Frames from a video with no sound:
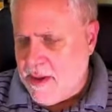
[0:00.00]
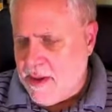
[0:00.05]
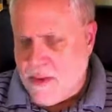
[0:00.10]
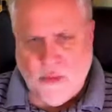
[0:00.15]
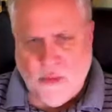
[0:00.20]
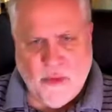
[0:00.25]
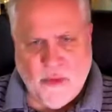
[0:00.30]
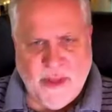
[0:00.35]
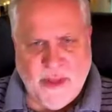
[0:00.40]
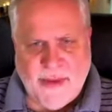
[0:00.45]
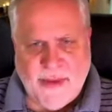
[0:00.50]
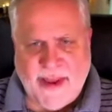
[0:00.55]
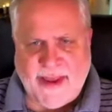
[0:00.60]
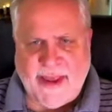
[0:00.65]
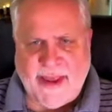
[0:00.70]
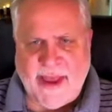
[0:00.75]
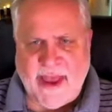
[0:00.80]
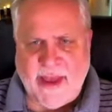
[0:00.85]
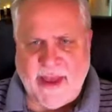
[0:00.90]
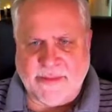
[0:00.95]
one of my
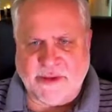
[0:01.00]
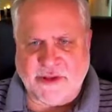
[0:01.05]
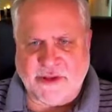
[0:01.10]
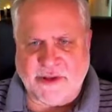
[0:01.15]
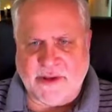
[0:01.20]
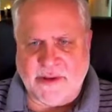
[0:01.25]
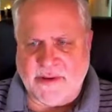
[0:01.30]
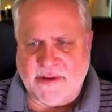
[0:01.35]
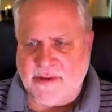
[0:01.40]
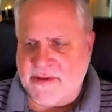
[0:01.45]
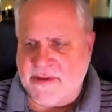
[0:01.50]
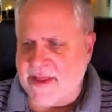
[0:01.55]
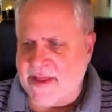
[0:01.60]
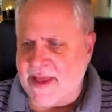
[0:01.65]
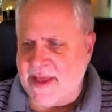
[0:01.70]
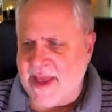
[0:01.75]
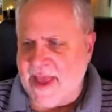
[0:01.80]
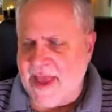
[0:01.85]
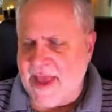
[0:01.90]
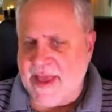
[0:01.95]
captions that
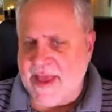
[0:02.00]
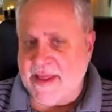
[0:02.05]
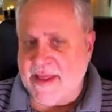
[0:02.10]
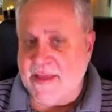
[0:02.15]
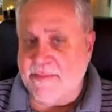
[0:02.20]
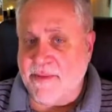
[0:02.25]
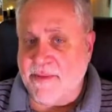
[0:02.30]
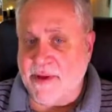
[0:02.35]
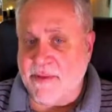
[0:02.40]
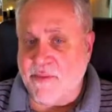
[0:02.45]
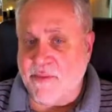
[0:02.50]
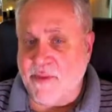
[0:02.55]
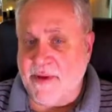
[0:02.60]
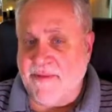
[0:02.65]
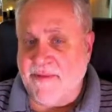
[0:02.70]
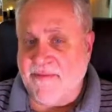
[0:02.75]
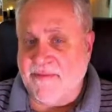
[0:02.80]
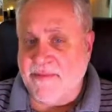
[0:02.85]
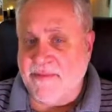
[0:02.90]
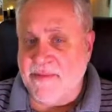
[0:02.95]
I added, but
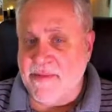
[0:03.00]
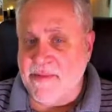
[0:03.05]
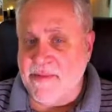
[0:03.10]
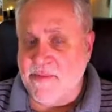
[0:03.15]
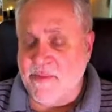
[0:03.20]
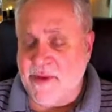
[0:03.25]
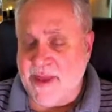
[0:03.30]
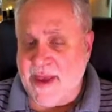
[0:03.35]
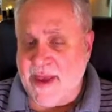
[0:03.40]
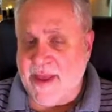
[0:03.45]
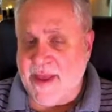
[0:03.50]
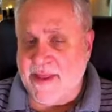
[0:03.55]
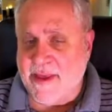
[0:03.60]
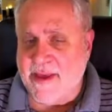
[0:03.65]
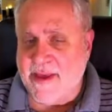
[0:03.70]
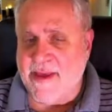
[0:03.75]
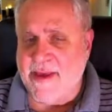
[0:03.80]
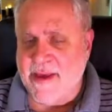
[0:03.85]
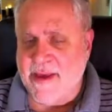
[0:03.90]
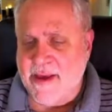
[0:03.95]
we had
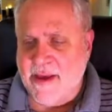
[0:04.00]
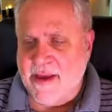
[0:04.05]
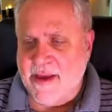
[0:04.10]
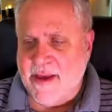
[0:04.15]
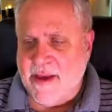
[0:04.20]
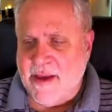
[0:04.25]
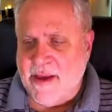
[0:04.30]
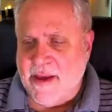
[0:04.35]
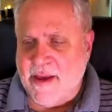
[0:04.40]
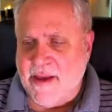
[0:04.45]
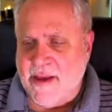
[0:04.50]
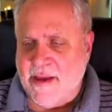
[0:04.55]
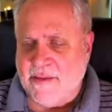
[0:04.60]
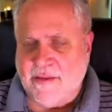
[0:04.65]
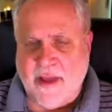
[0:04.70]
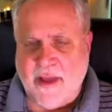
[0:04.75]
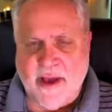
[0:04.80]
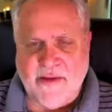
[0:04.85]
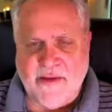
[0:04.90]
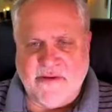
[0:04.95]
a
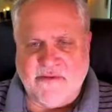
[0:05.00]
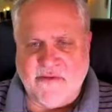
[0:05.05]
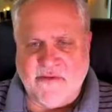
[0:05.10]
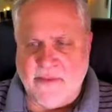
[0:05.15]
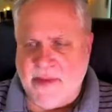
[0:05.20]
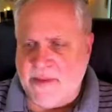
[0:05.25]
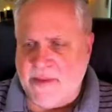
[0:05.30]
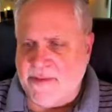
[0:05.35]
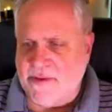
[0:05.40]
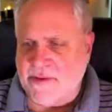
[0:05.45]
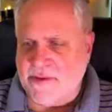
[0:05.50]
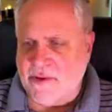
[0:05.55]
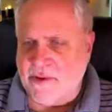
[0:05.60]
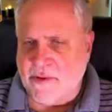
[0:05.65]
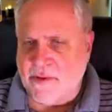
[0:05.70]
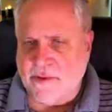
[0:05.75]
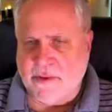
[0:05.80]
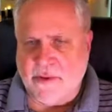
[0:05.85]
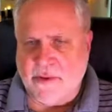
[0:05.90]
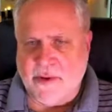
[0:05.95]
live stream
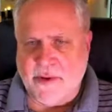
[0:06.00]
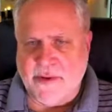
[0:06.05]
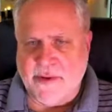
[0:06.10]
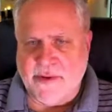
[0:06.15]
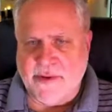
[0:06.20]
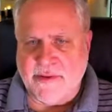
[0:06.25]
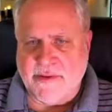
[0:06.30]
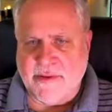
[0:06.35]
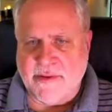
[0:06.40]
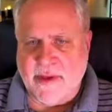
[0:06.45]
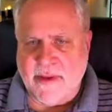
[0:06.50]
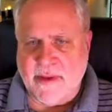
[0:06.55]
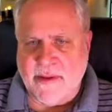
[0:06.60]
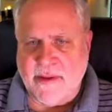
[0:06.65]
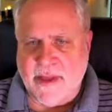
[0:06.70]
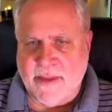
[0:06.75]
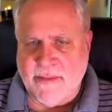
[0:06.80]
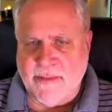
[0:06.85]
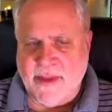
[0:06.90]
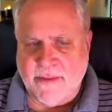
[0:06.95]
episode on this
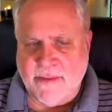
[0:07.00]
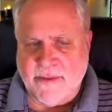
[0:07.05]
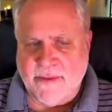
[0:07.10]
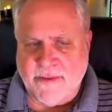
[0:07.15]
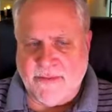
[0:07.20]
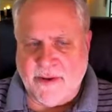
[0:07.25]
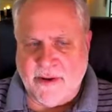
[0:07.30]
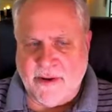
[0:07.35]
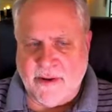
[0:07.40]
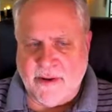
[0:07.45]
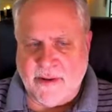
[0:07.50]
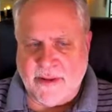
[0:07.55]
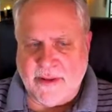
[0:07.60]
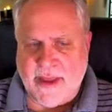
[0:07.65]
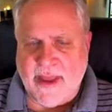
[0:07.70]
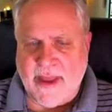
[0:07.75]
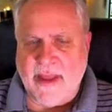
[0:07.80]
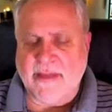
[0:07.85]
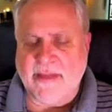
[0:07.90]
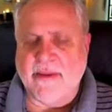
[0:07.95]
and being prepared.
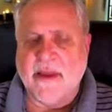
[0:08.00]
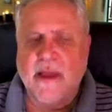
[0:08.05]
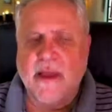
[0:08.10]
And